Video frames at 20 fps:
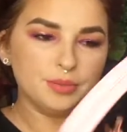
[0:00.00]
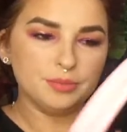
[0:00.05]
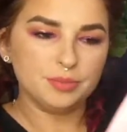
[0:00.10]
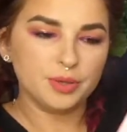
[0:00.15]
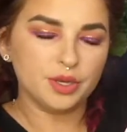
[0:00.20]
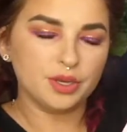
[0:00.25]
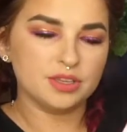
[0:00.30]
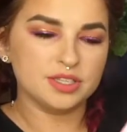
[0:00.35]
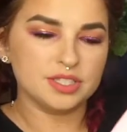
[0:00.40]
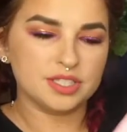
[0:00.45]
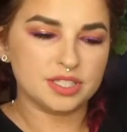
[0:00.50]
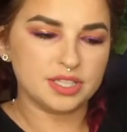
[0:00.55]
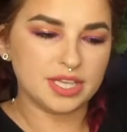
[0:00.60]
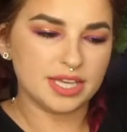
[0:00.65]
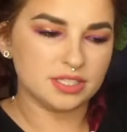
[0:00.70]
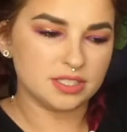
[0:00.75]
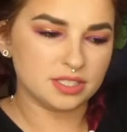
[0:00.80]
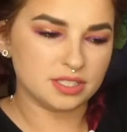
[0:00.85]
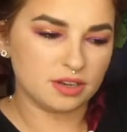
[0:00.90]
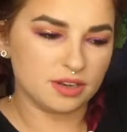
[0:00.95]
because
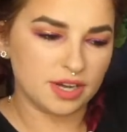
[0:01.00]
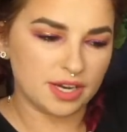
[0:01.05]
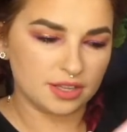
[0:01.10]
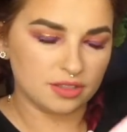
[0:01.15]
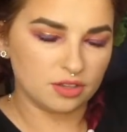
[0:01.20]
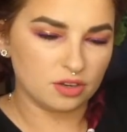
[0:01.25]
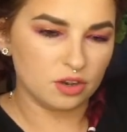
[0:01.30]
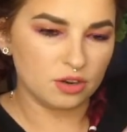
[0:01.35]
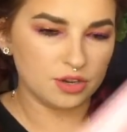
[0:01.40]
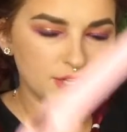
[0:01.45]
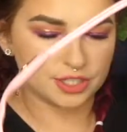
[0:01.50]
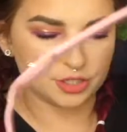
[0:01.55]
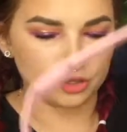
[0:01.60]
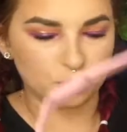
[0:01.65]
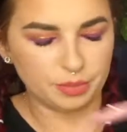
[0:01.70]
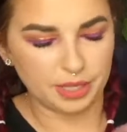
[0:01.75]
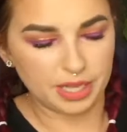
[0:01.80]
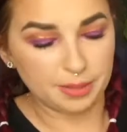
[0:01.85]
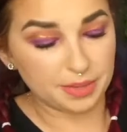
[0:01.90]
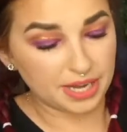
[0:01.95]
that's kind of the longest it'll
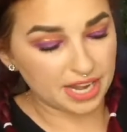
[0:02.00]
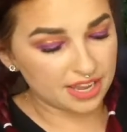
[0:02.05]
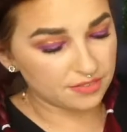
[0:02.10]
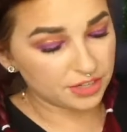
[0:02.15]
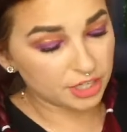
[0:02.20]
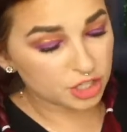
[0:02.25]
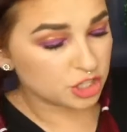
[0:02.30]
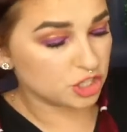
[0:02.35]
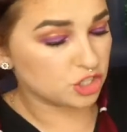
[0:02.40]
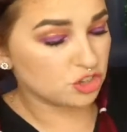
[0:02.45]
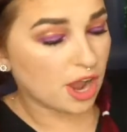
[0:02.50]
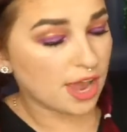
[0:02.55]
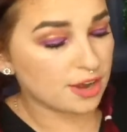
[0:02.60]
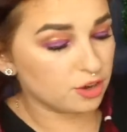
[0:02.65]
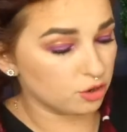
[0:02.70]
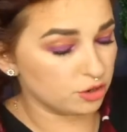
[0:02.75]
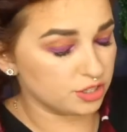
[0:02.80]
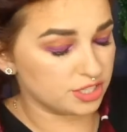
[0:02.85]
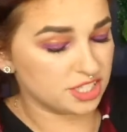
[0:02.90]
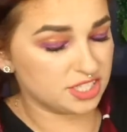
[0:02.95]
be, but I haven't actually tried it
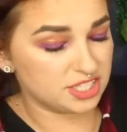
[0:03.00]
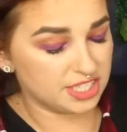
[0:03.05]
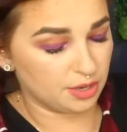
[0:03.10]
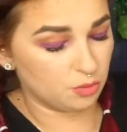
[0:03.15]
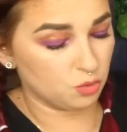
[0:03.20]
on to see